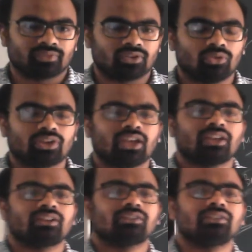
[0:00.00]

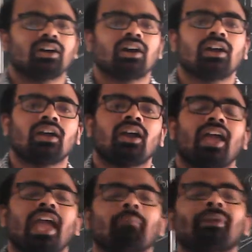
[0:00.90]
Okay, the
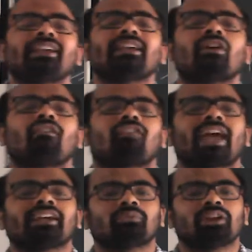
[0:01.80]
emitting of
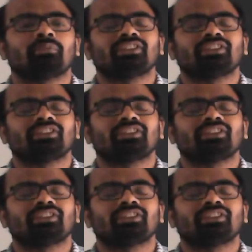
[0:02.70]
light will be